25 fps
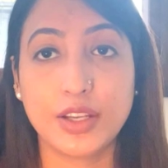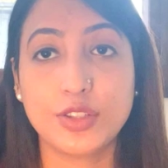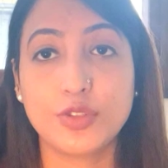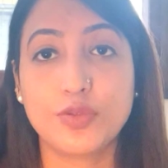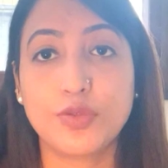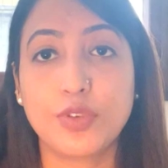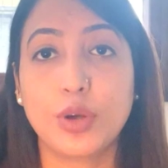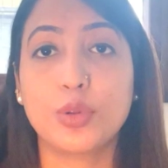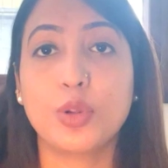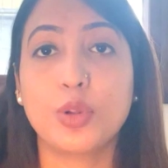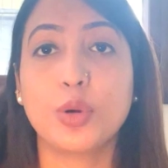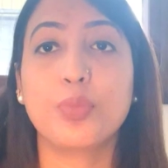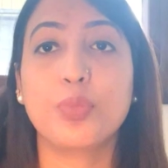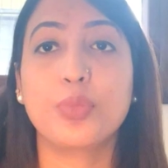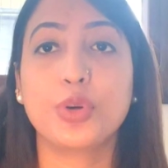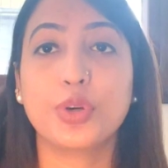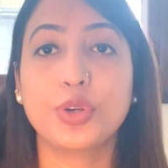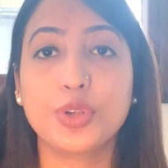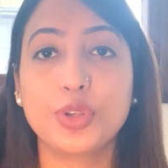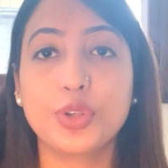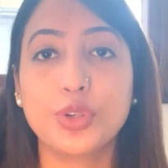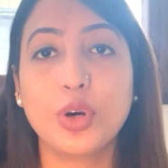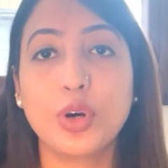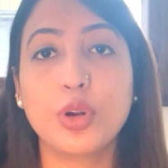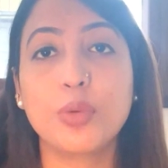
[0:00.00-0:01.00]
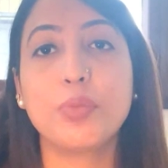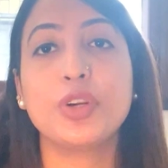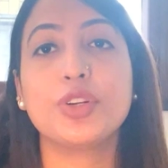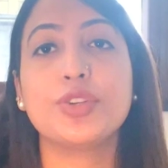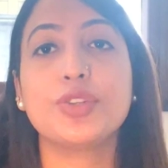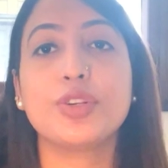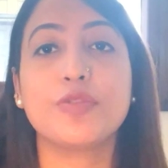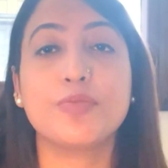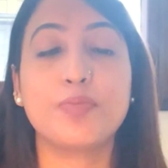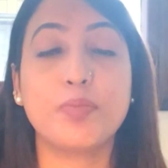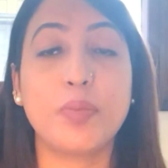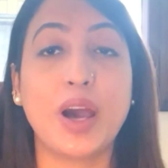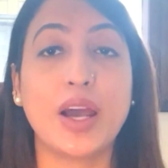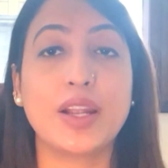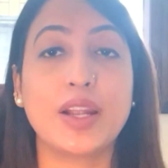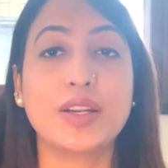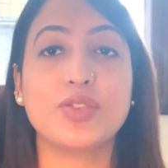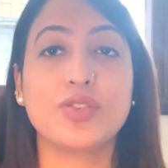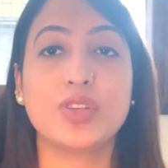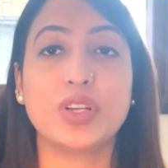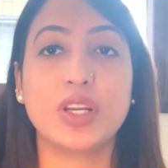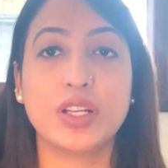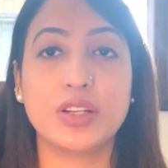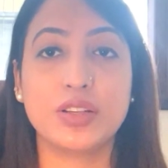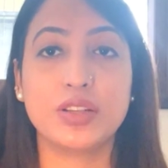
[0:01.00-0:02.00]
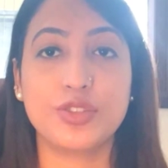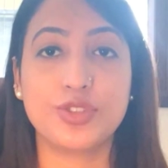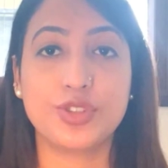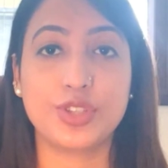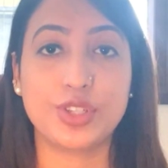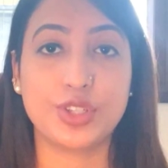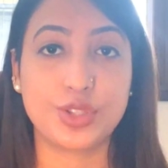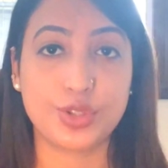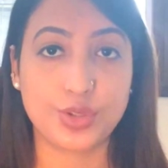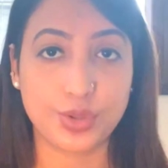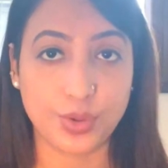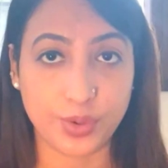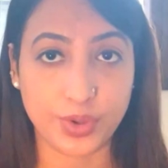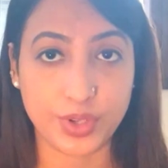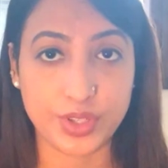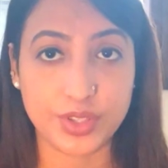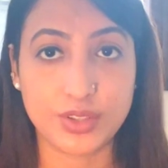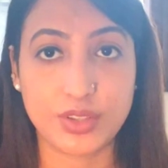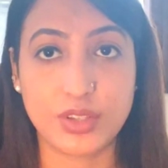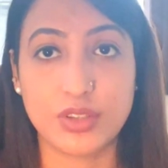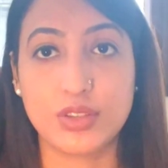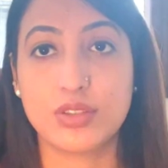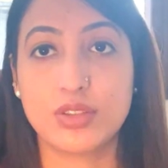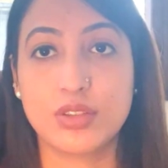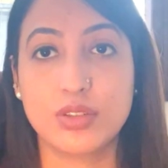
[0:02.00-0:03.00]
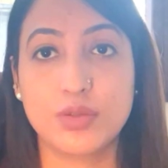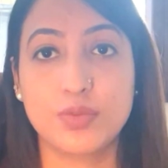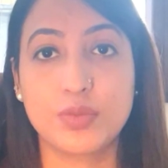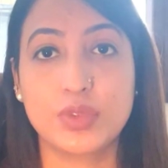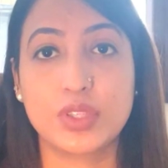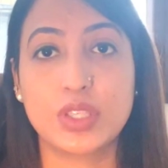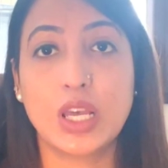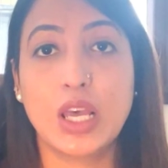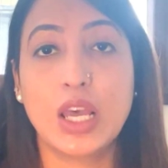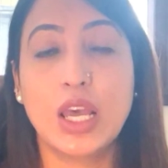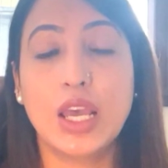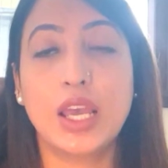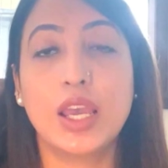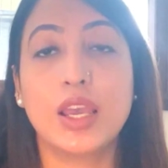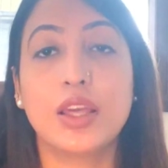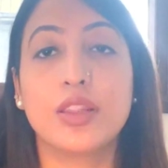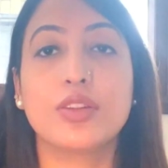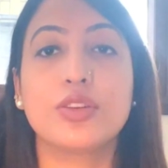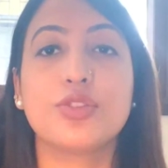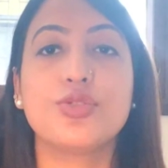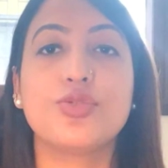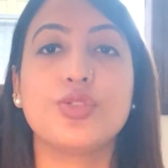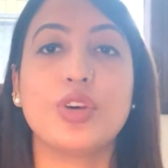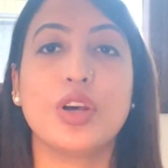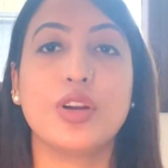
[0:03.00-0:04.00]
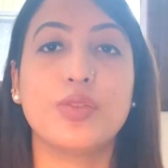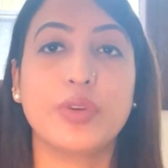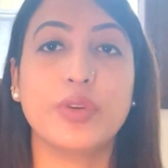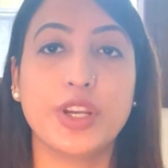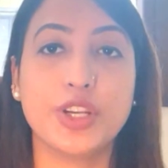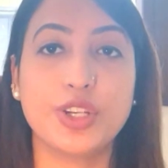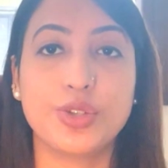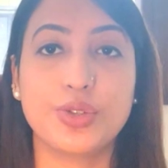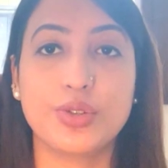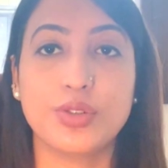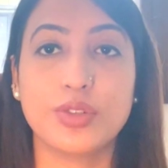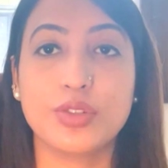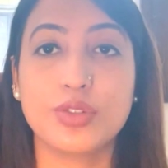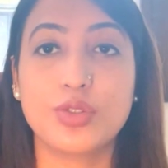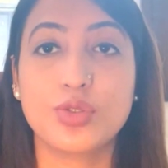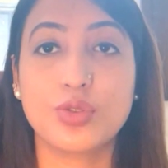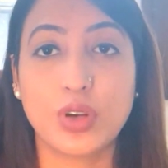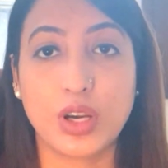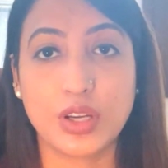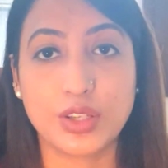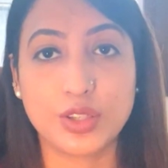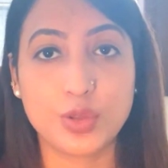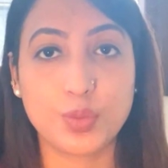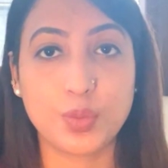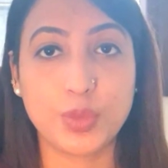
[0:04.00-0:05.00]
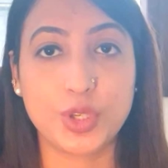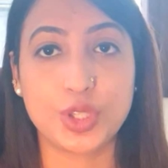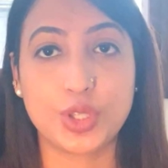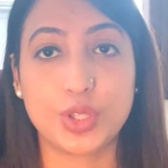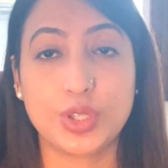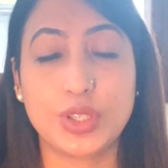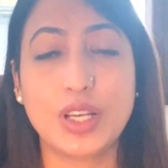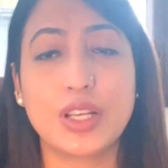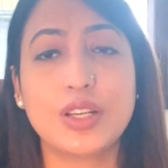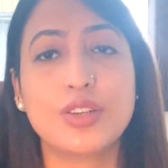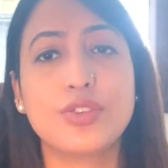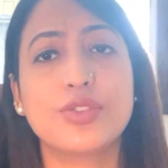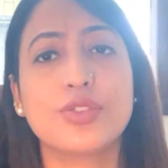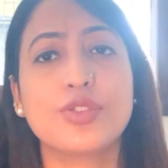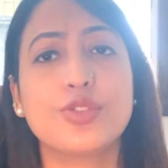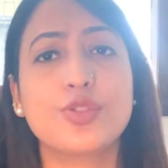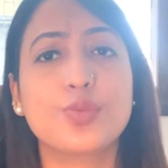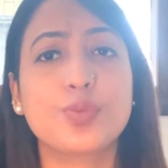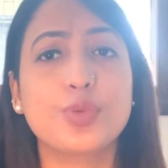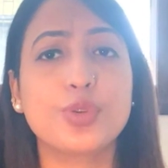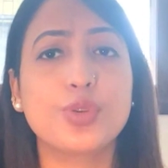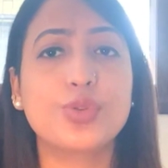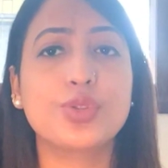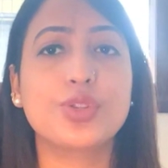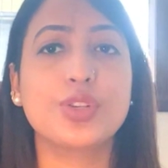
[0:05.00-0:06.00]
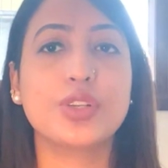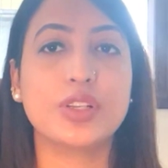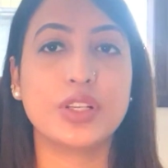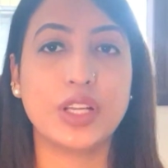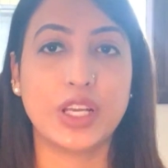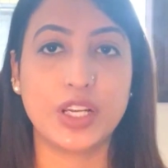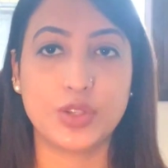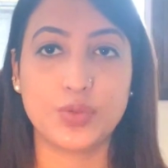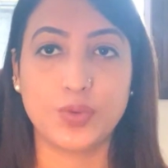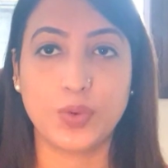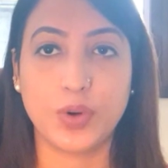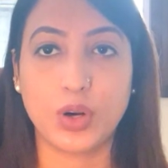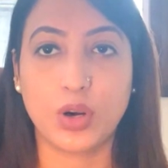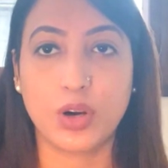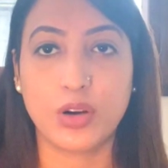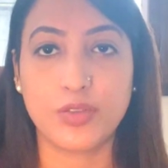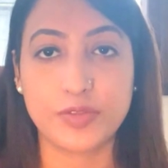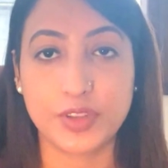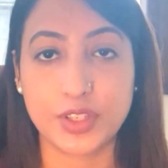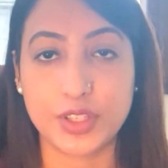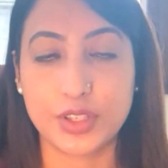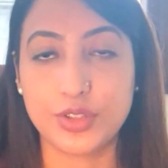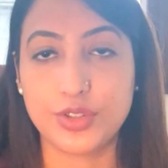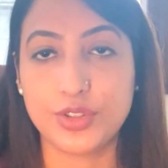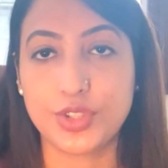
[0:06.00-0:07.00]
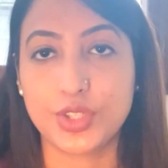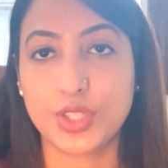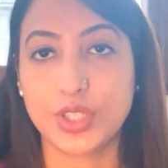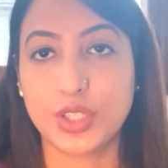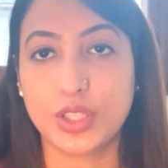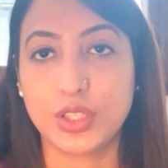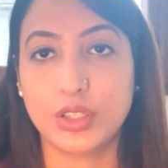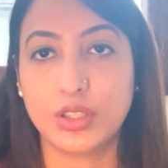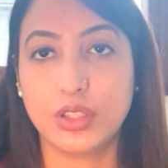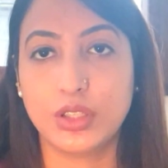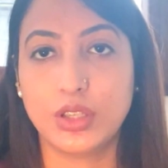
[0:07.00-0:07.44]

for the procurement of battery energy storage systems in the generation, transmission and distribution network of energy.